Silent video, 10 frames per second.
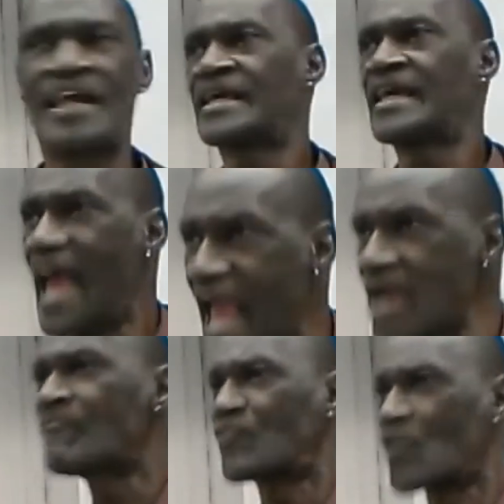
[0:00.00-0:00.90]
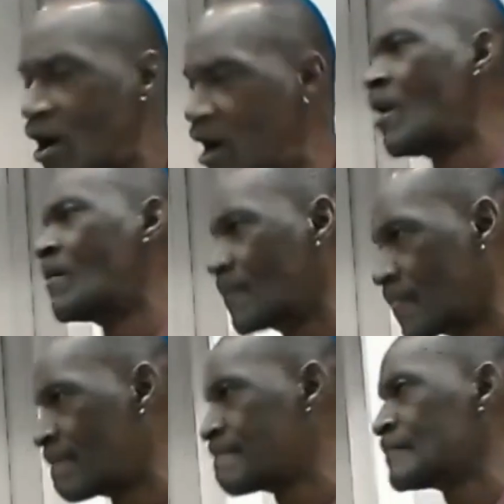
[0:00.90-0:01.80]
came from,
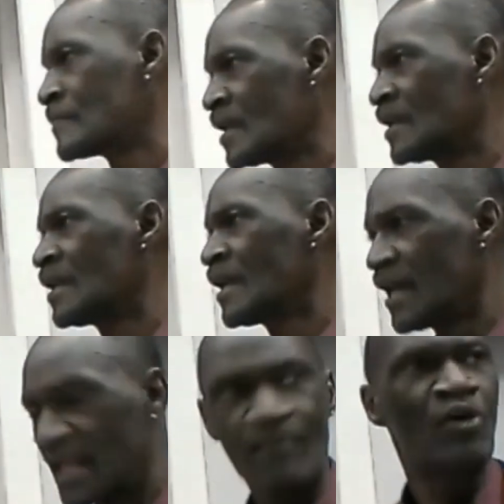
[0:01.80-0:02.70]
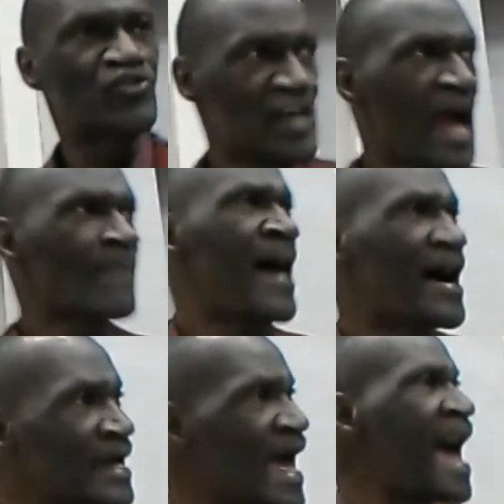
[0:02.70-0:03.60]
and I'm gonna share about
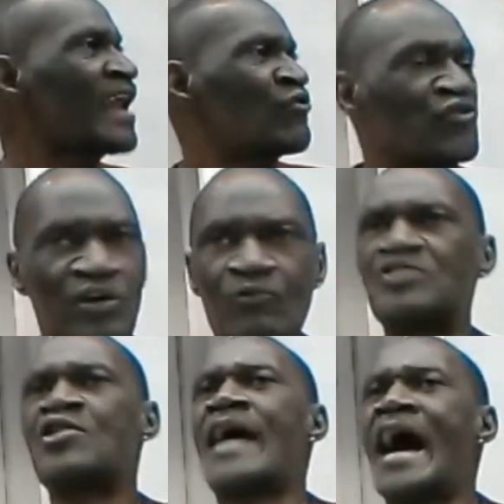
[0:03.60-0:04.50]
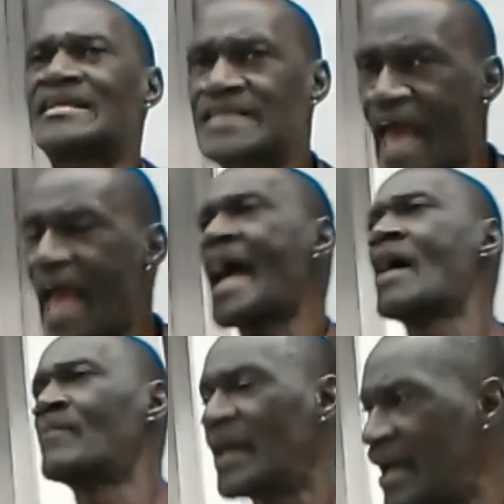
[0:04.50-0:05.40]
inadequacy when you got
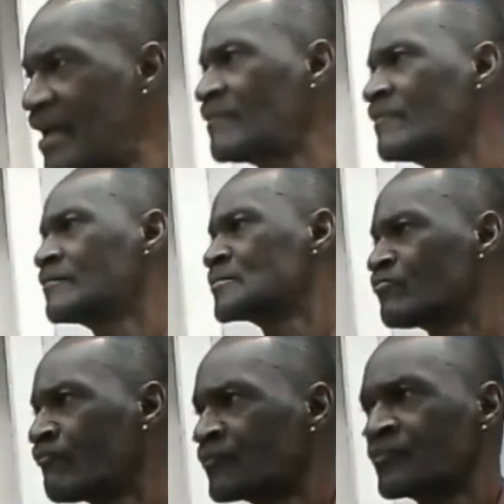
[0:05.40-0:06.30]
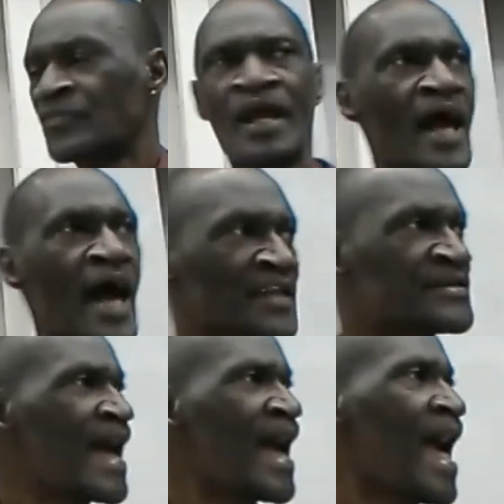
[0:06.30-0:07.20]
time, man. How
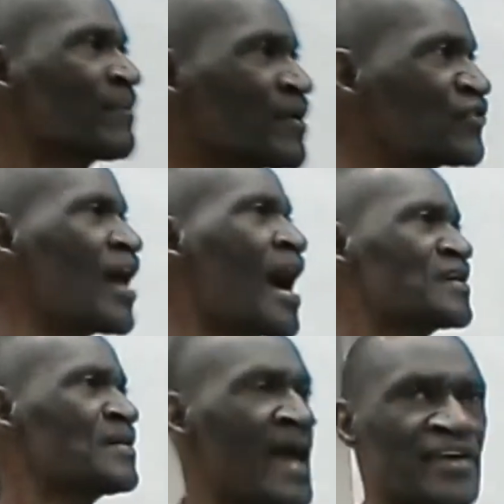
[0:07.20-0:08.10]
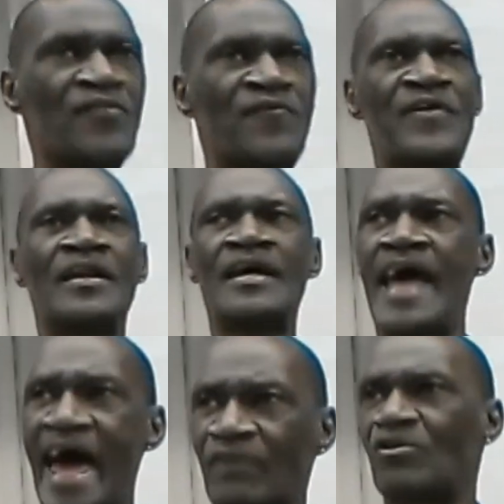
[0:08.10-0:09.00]
time can start to make you feel
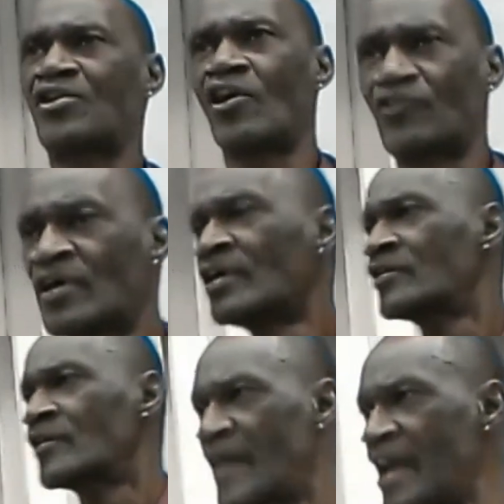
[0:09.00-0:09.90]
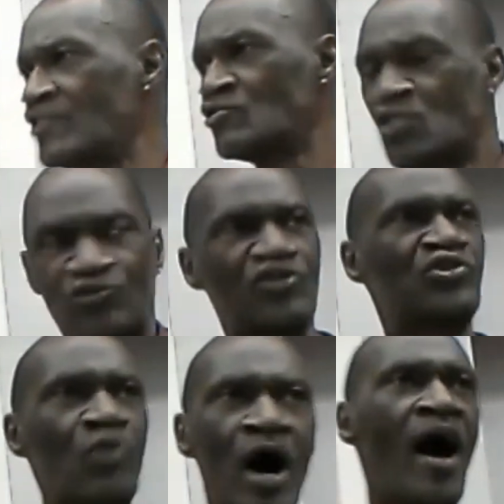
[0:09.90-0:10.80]
inadequate because the things you used to
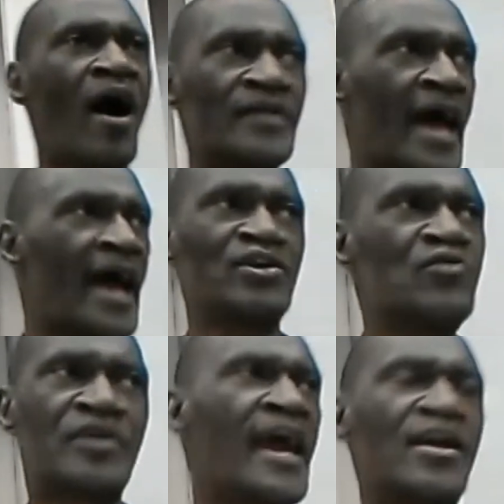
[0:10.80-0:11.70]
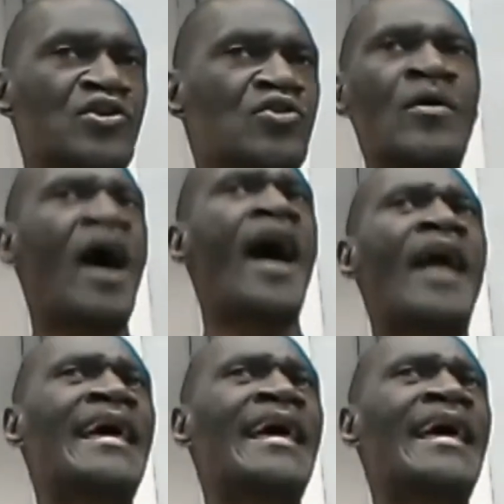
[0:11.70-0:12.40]
do all night, you can't do hardly